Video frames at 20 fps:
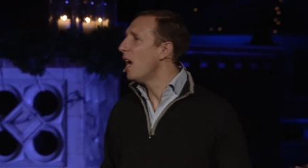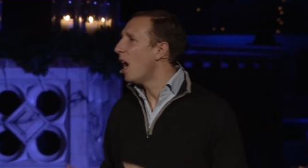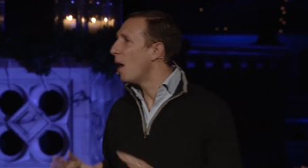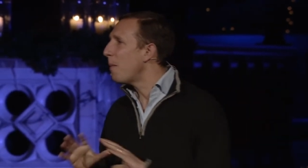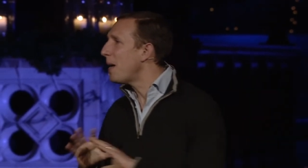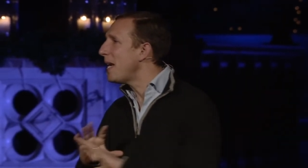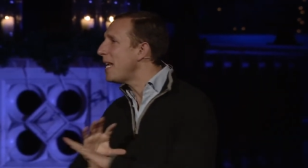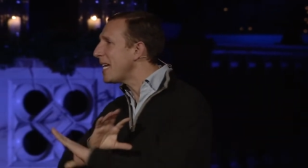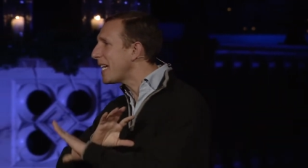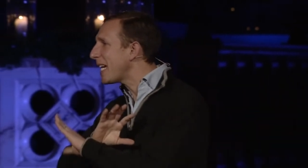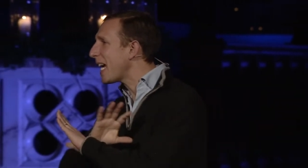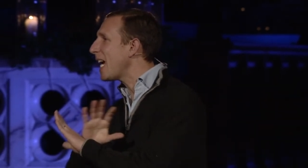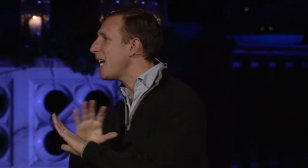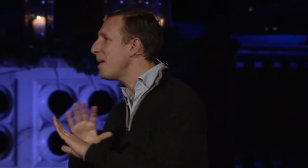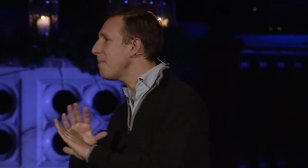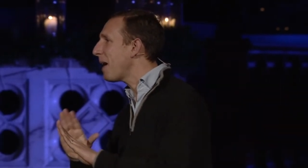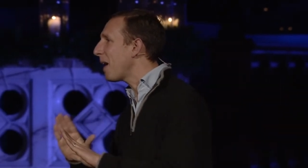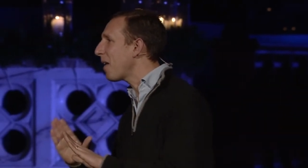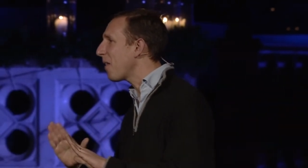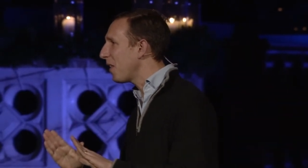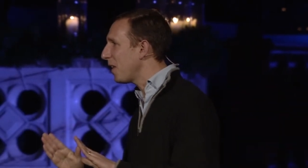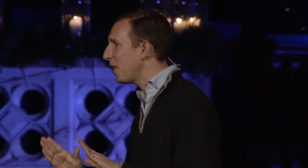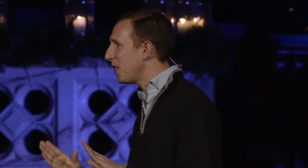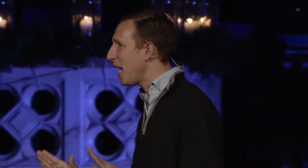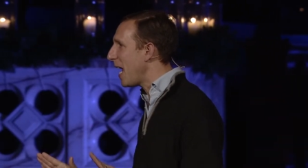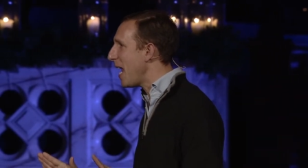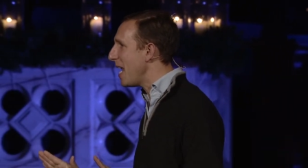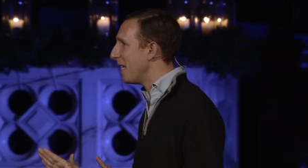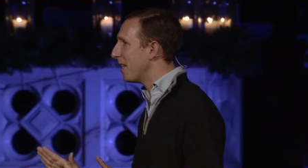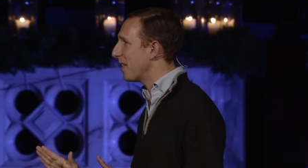And when he came out of the
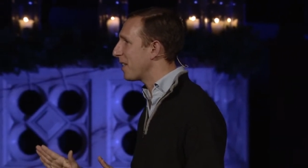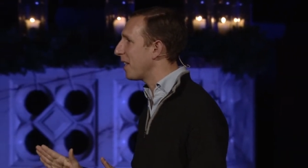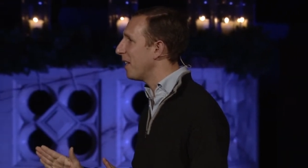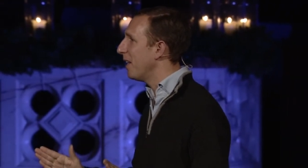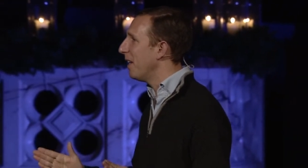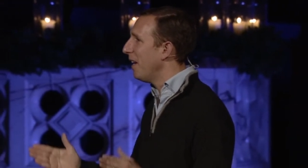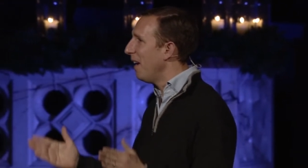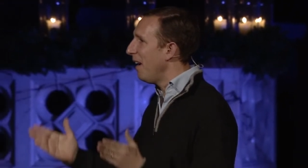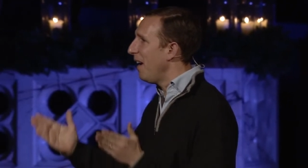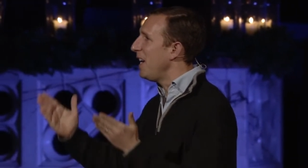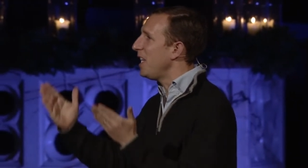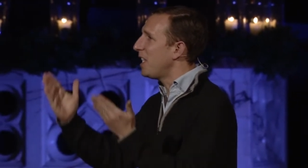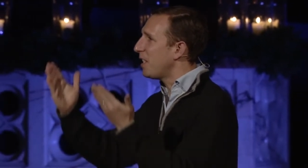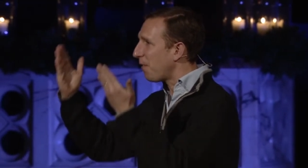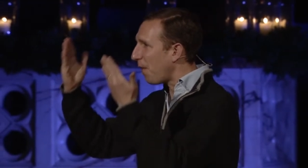tent, his